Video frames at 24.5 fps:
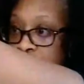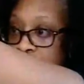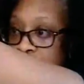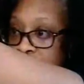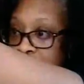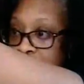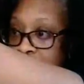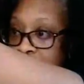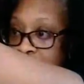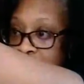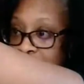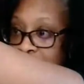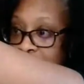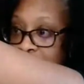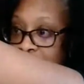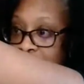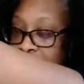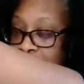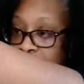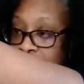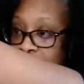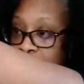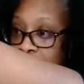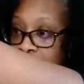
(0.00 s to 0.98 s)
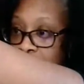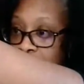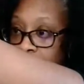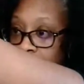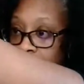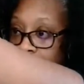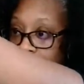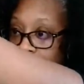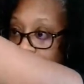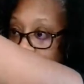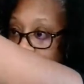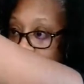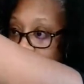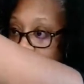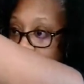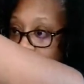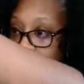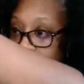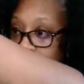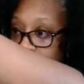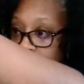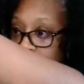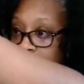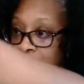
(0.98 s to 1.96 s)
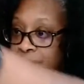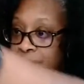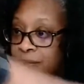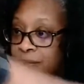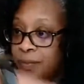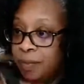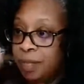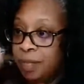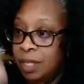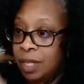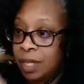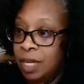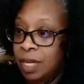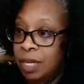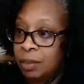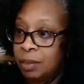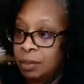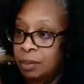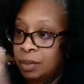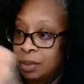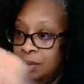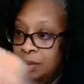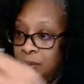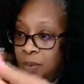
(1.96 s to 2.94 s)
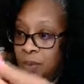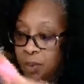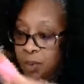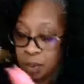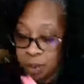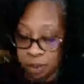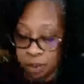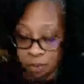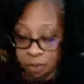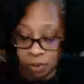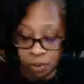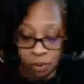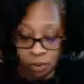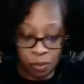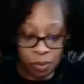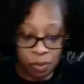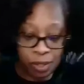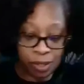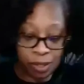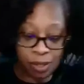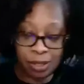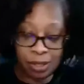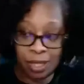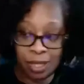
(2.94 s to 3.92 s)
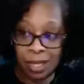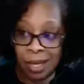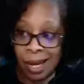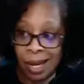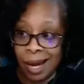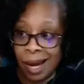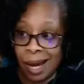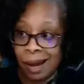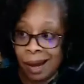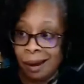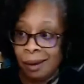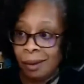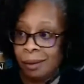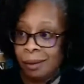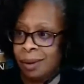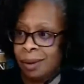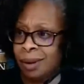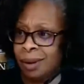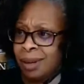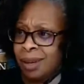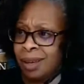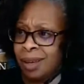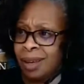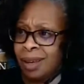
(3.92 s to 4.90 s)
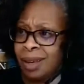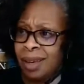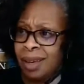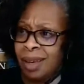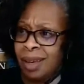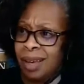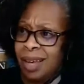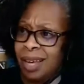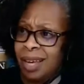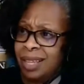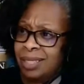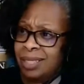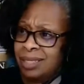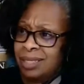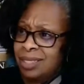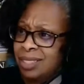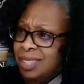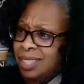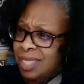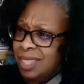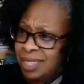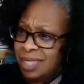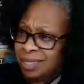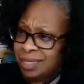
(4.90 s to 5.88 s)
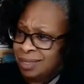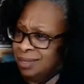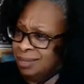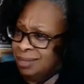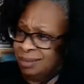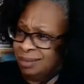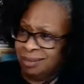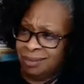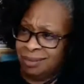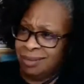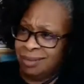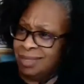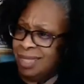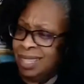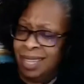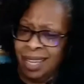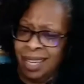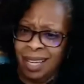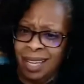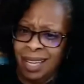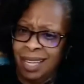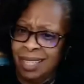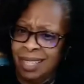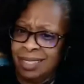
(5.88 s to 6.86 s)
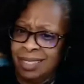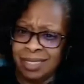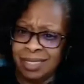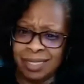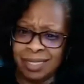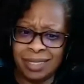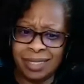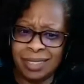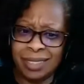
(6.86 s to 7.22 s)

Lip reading: together after a little while and put oil. So we see how it just